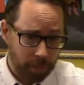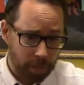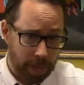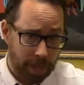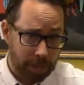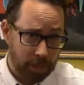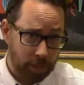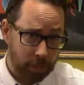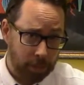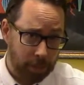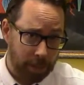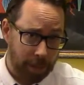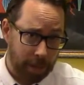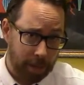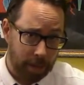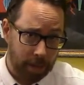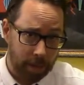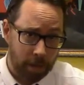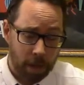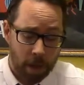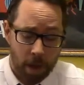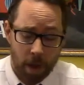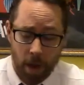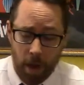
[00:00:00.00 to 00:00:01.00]
as a
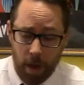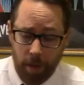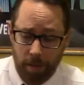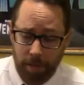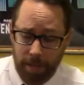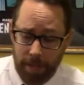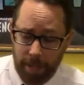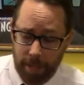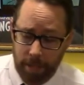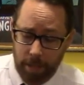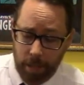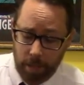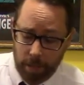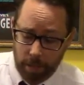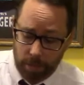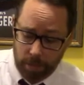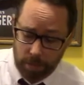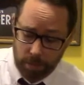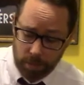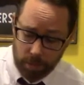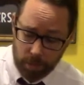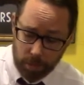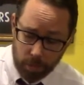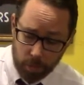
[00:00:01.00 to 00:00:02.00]
player, are then
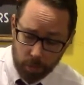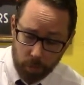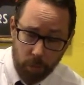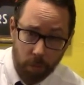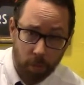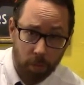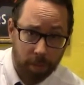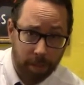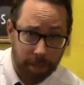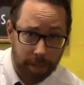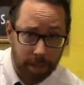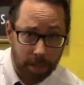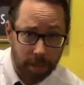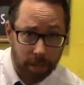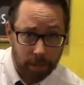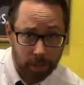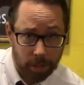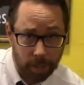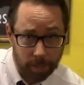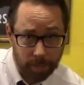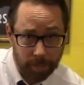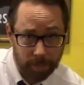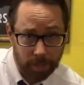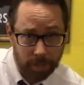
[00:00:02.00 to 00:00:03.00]
controlling
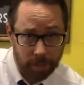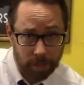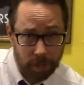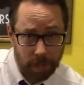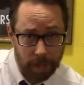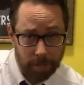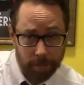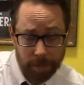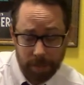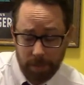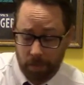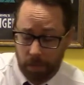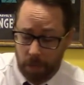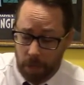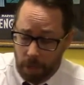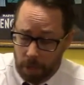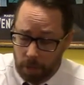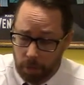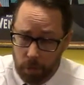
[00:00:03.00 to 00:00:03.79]
some of the zombies